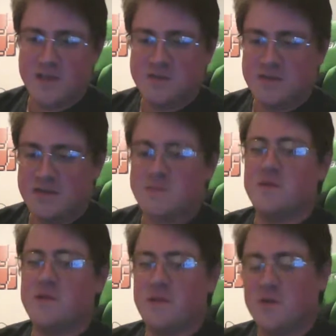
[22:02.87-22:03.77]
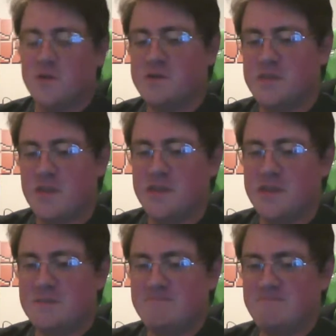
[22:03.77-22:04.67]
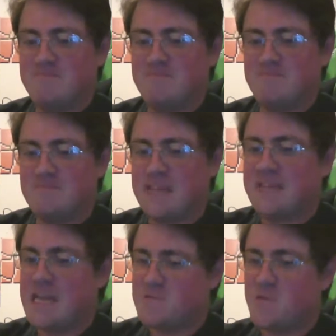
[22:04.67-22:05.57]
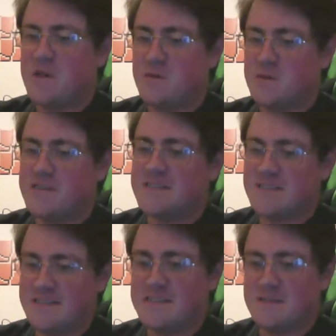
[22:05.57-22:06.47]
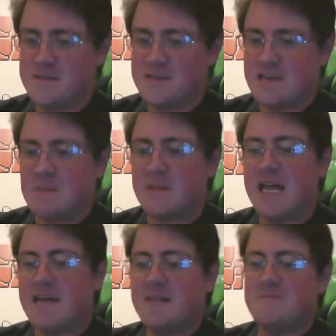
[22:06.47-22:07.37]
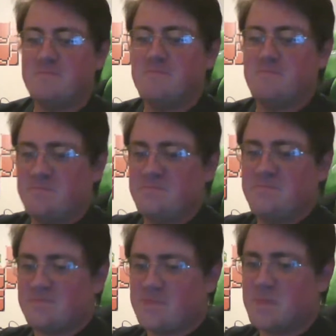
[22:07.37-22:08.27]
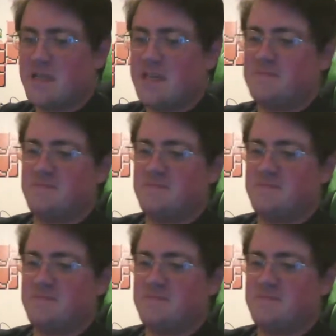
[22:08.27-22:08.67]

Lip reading: system with a new Zelda, at that point it was like, you know what? I'm glad. I'm glad.